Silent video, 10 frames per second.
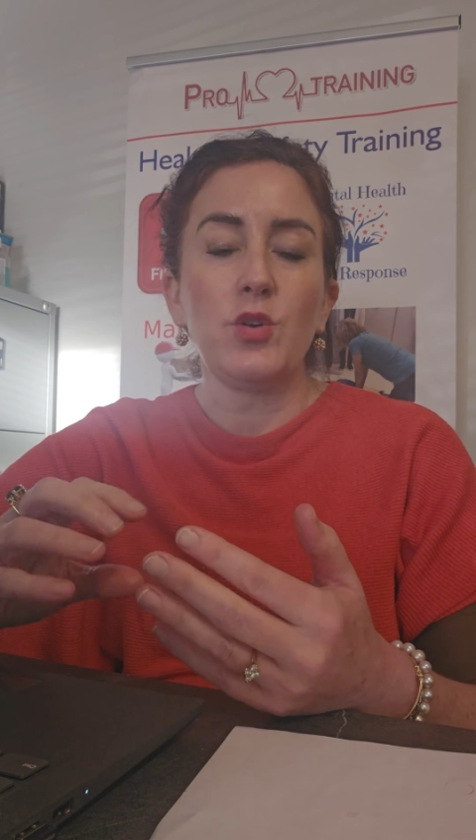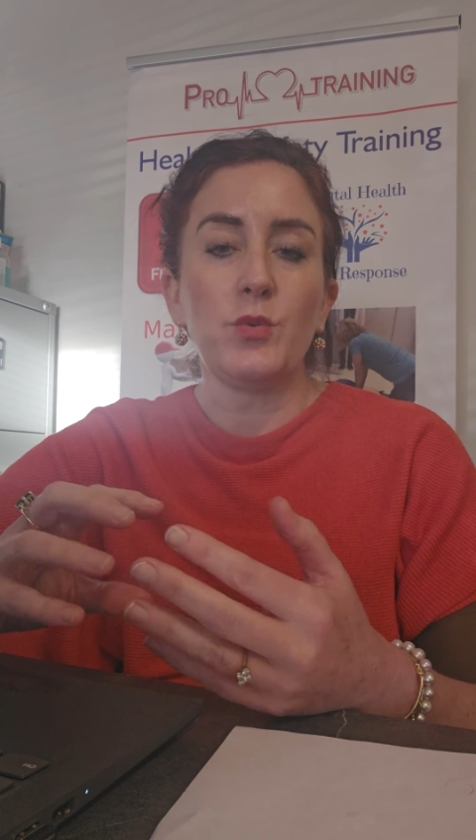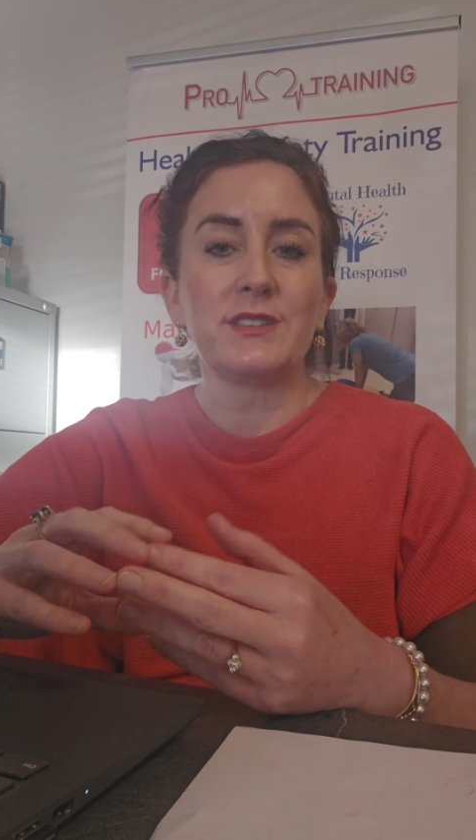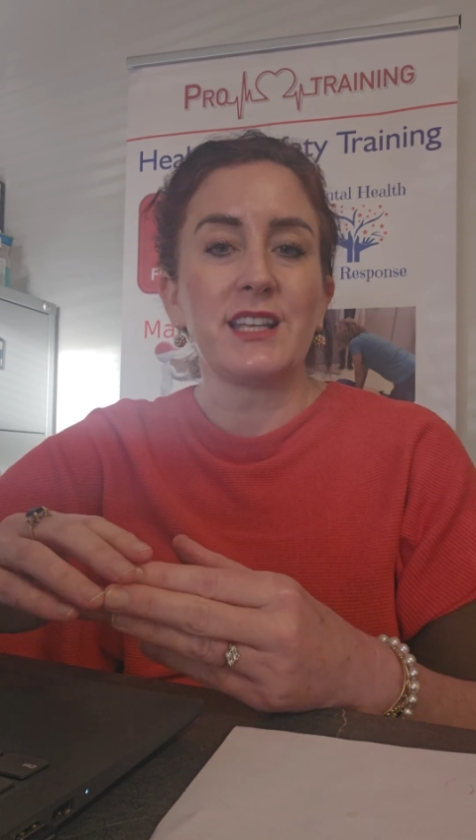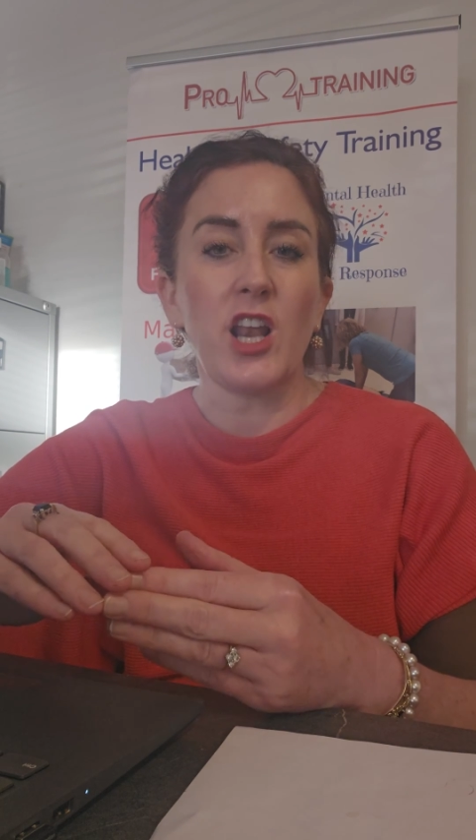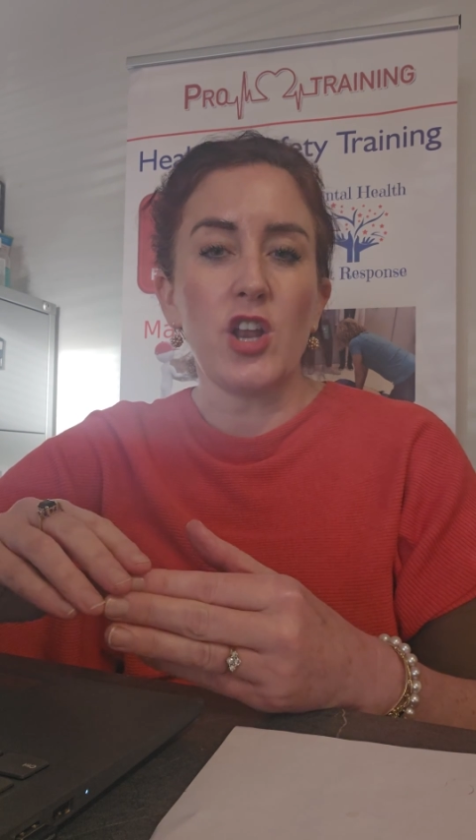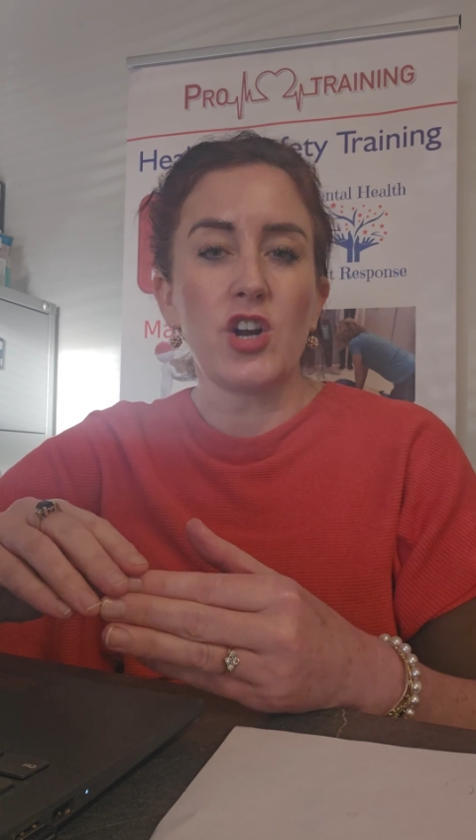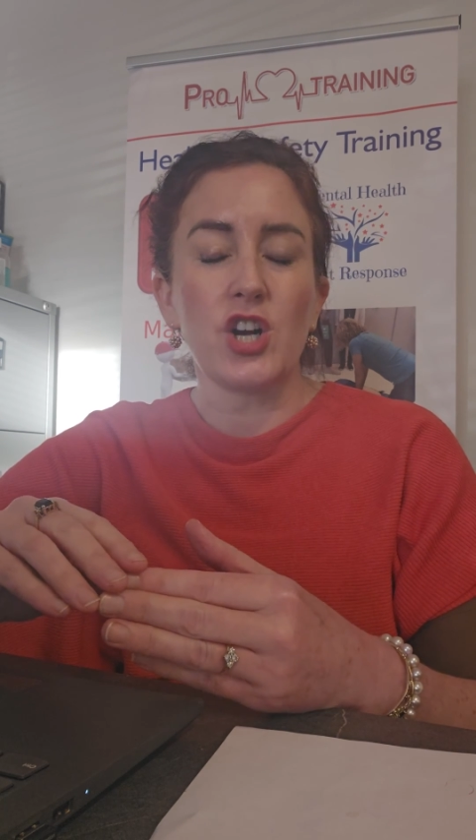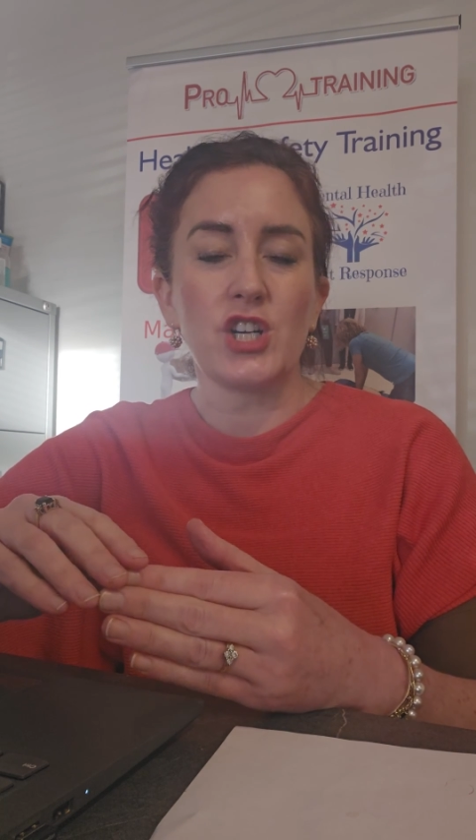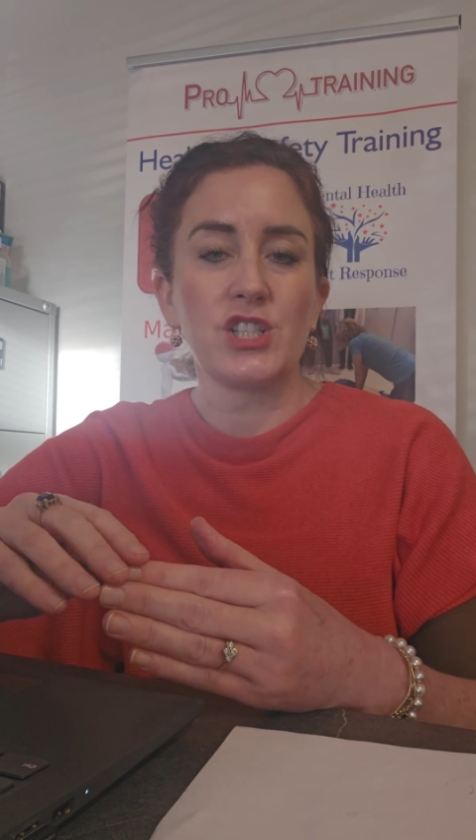who is
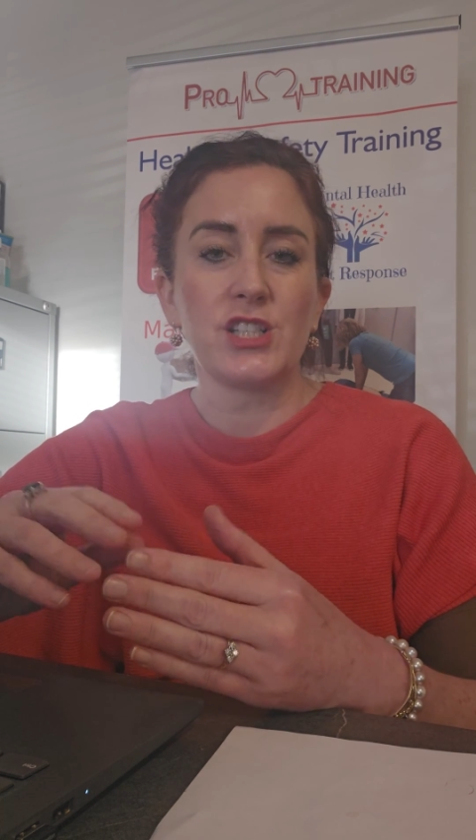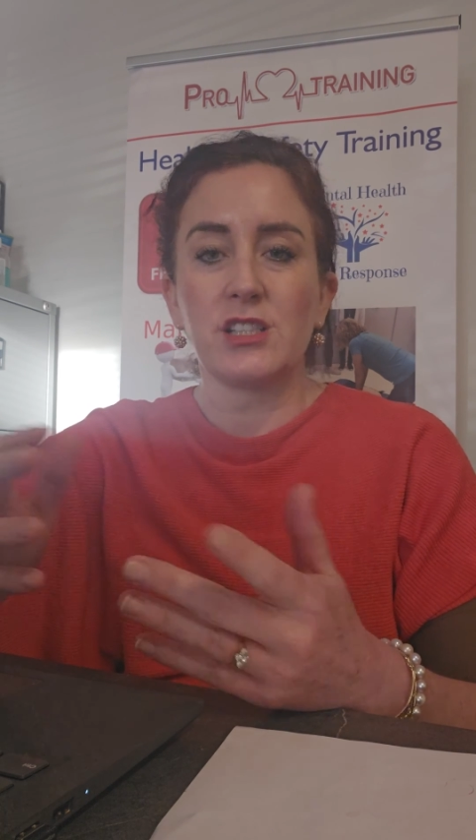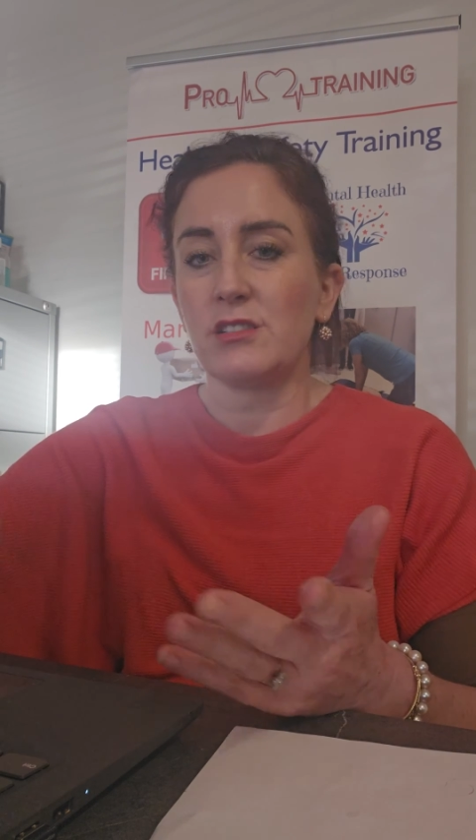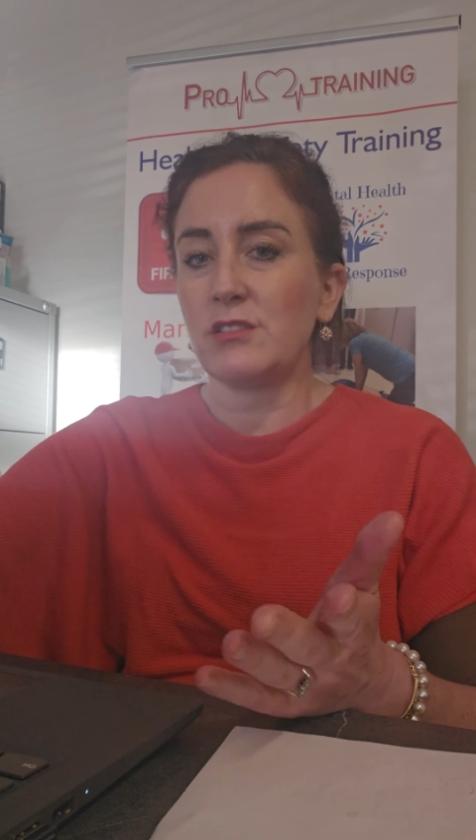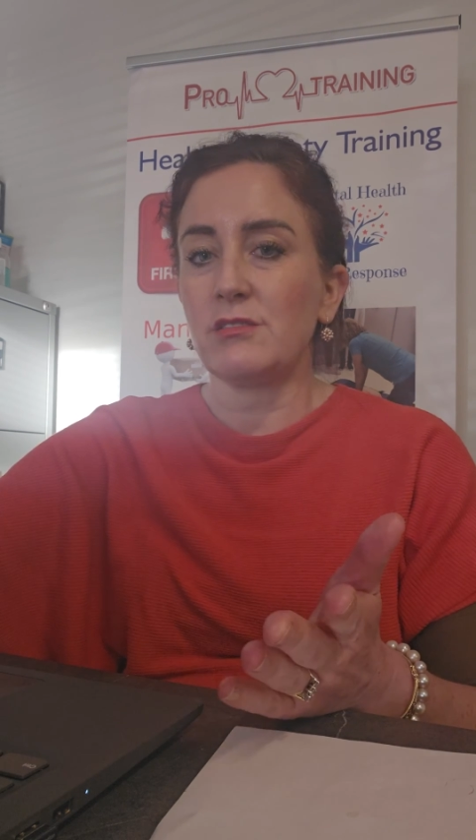alert,